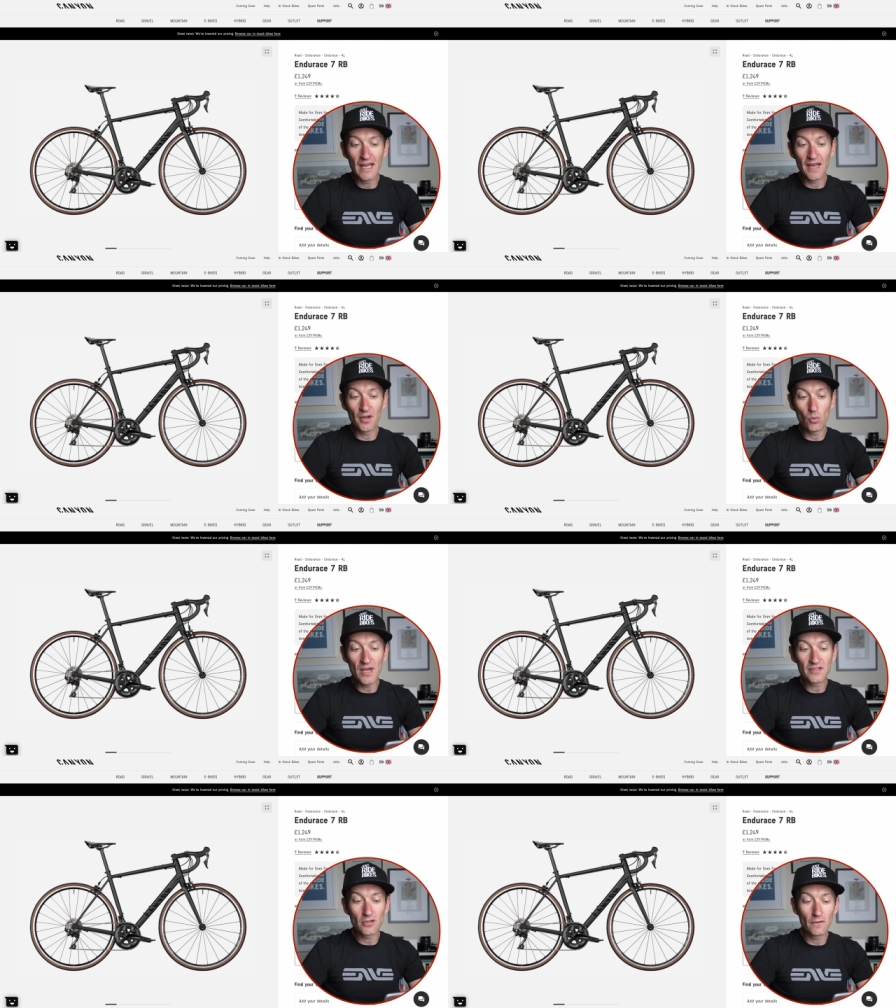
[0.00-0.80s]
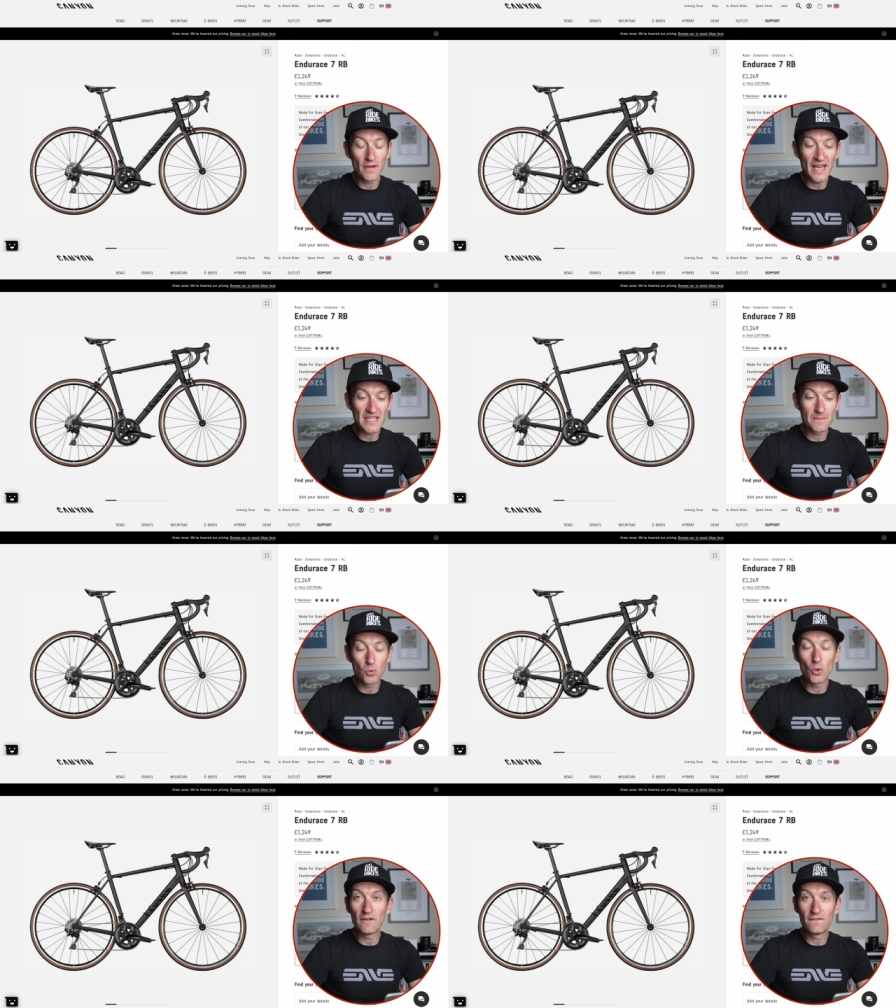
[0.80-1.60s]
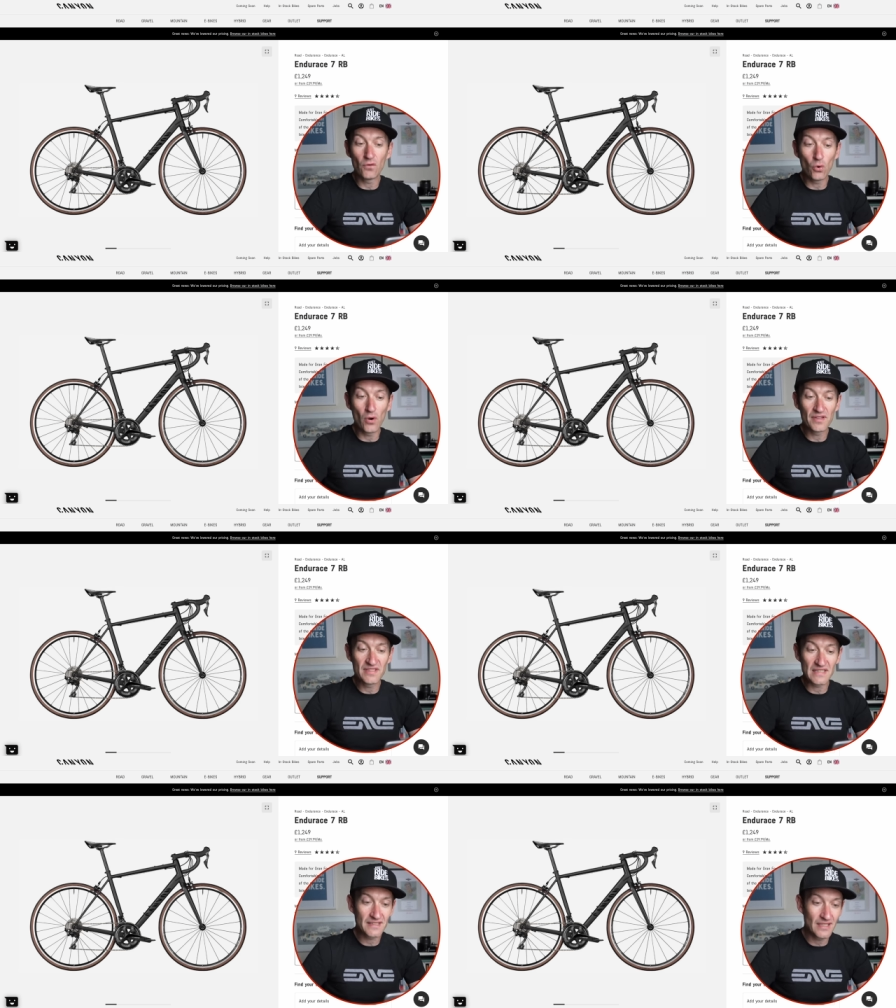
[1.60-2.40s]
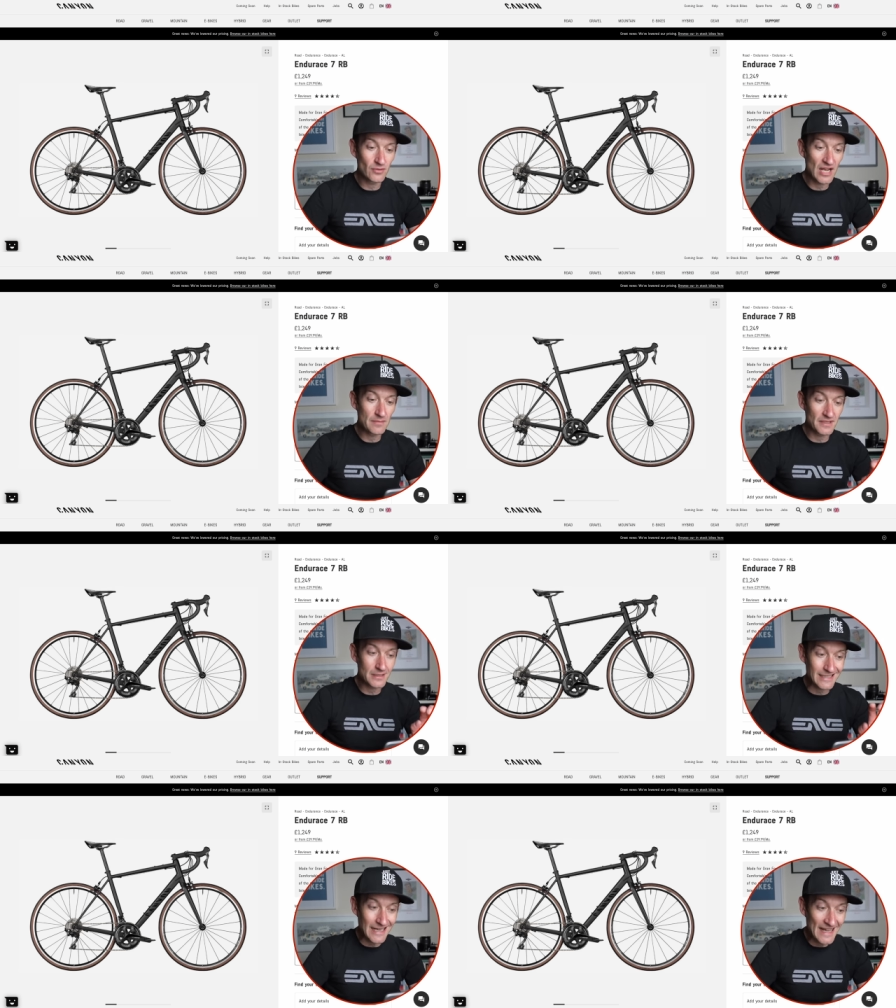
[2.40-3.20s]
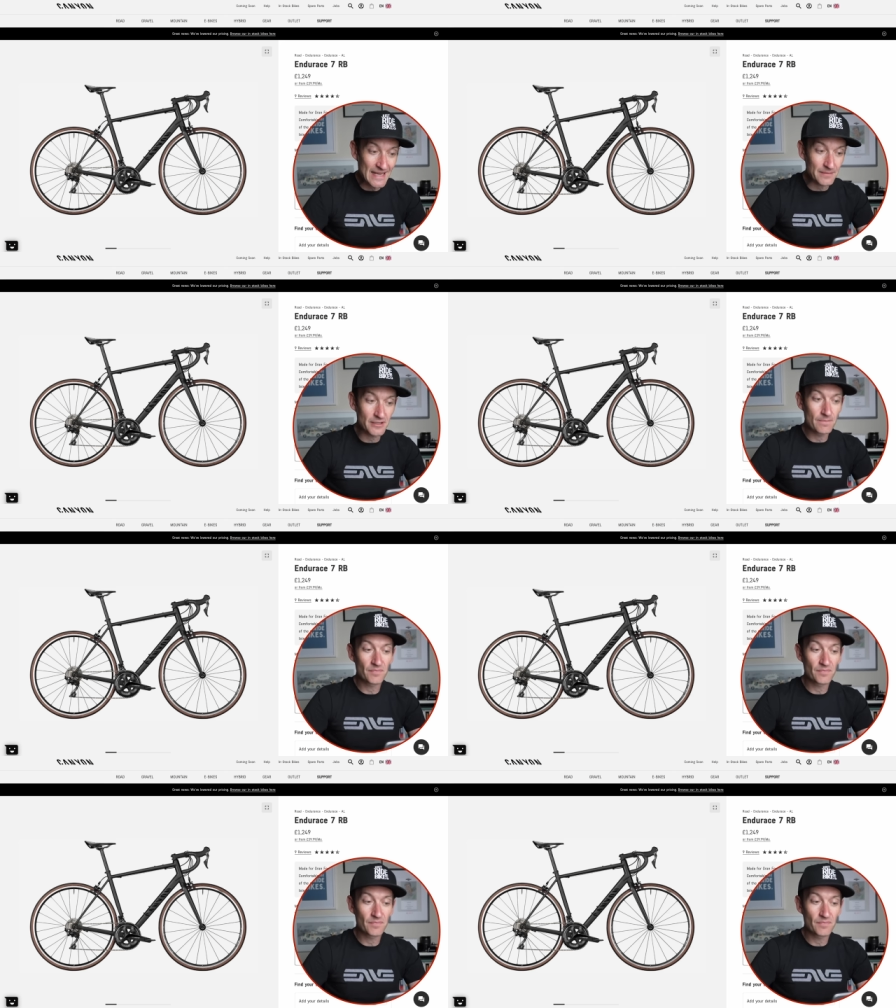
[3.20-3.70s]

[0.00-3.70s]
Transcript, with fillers: and a weight of 8.46 kilograms claimed.